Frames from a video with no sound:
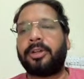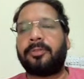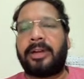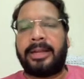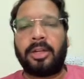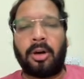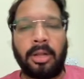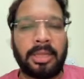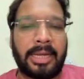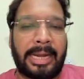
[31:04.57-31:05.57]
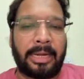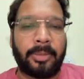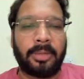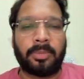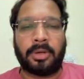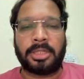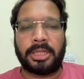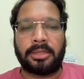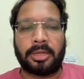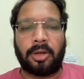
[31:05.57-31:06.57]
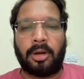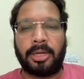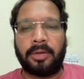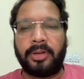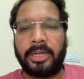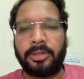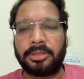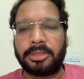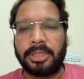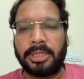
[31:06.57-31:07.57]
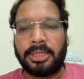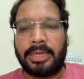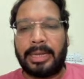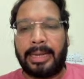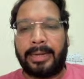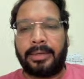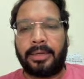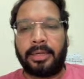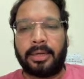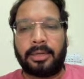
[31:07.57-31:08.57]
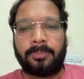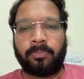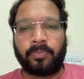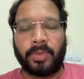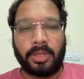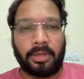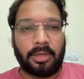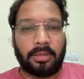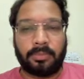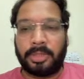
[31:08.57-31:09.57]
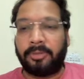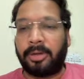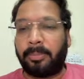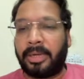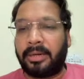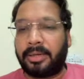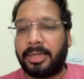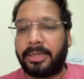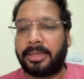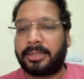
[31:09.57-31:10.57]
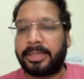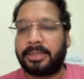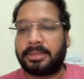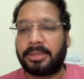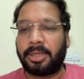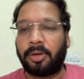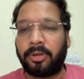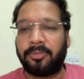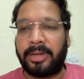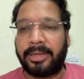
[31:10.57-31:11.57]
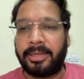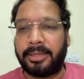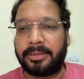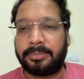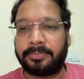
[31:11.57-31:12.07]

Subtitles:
will find all the admin project recorded videos and development related things you will find here.